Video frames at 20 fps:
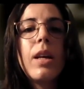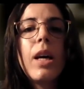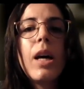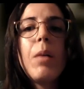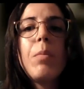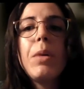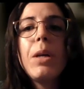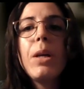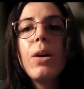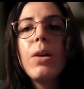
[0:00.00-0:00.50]

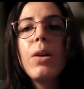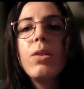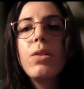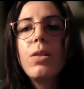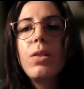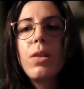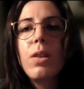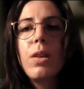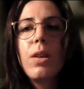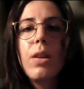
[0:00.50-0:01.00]
And
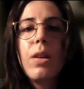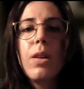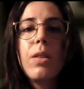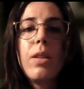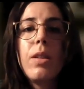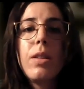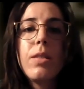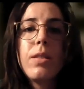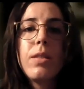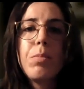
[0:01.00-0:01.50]
because
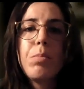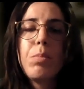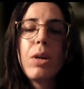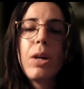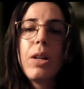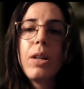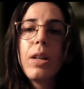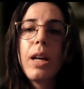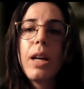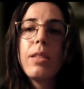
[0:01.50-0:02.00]
this
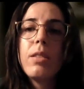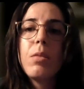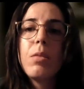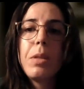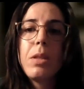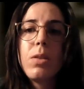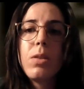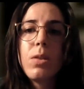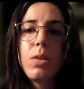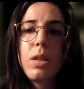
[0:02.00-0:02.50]
product has to
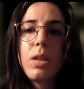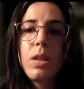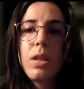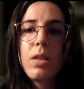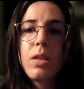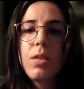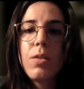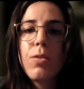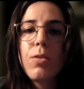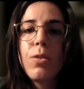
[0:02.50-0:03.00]
be
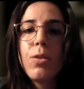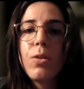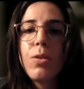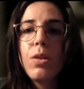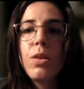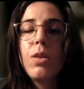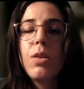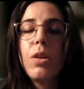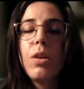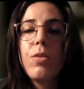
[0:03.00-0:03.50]
suited
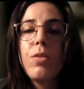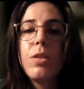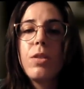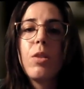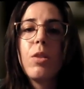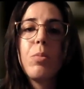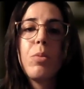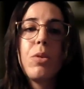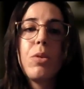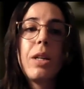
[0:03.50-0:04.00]
for novice
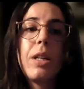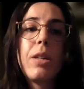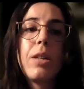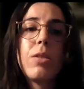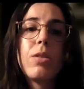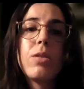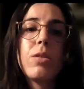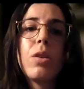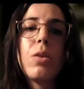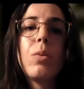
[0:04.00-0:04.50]

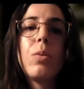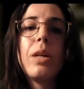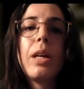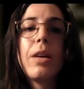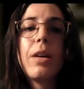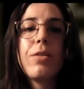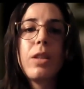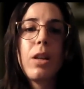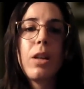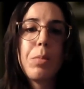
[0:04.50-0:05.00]
operators, we
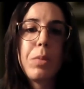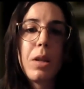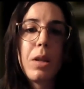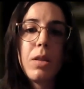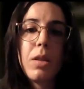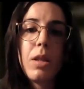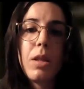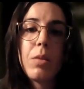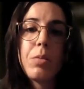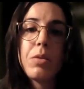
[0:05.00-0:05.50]
have
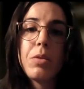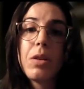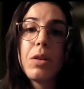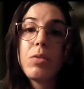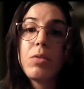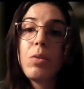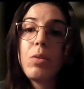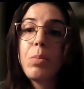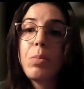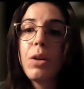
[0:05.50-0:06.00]
adopted the
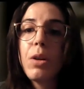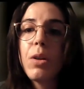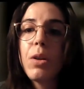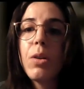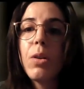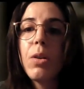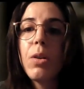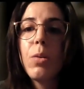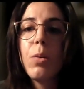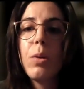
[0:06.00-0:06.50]
obstetrics
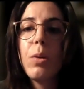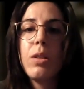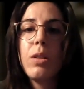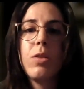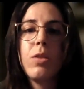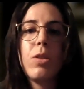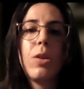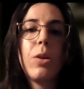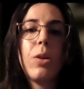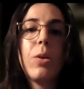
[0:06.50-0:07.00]
protocol,
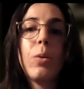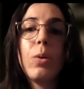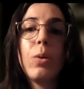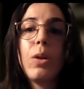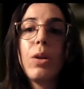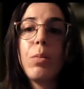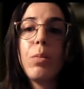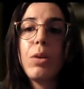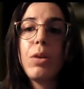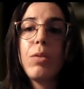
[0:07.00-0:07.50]
which
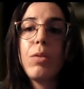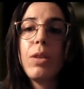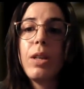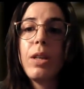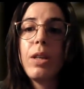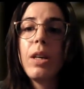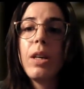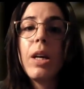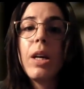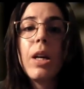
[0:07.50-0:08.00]
Julio
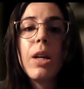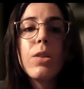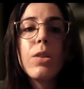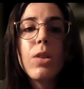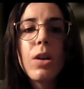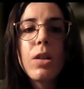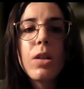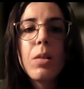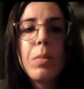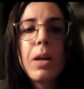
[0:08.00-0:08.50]
briefly
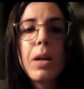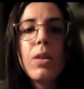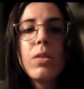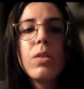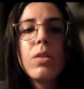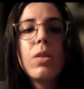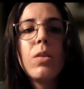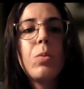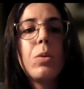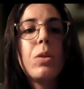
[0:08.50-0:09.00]
talked
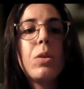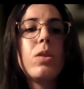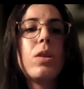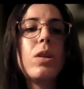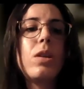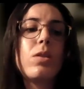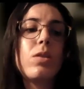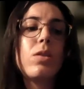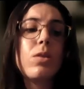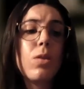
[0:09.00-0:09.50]
about, and was
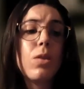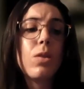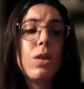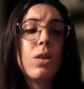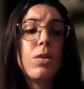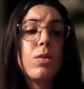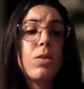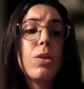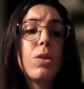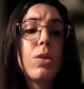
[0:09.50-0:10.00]

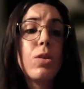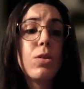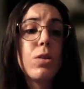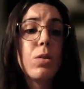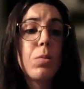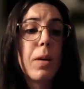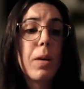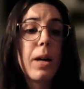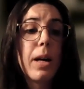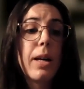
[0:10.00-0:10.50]

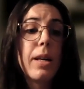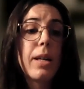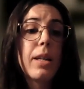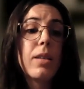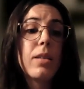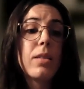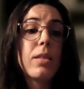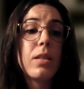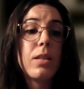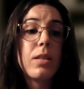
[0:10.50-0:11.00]
introduced by
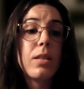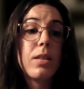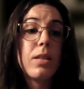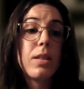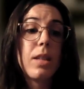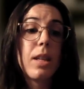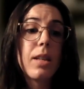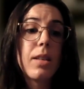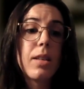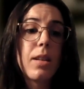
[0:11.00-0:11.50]
Kirsten de
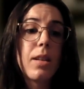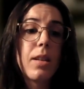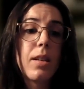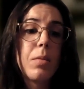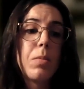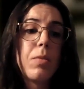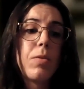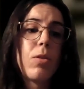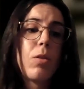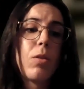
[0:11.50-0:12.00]
Stichter
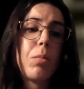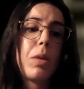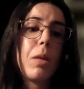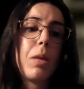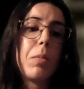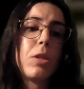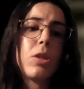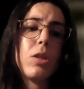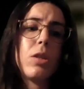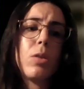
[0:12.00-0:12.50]
from
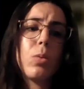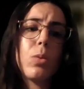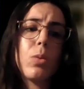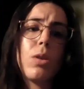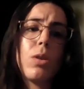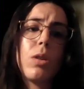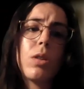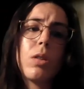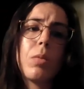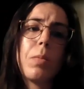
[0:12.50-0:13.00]
Imaging the
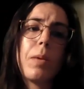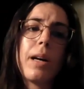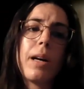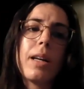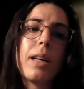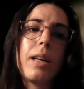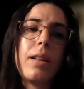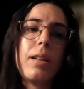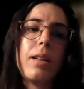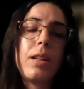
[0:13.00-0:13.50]
World
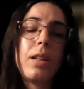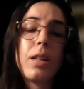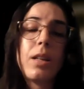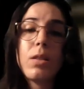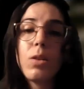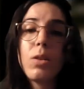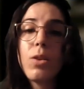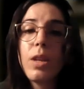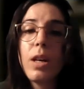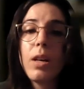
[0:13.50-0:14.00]
back in the year
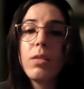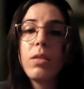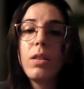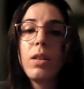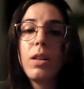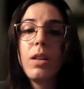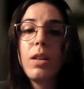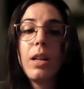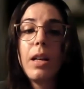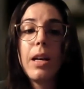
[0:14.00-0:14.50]

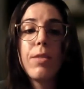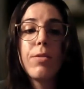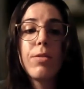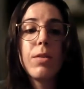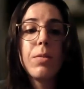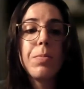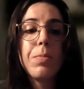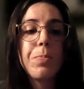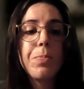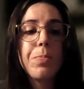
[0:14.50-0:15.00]

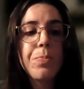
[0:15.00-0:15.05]
2011.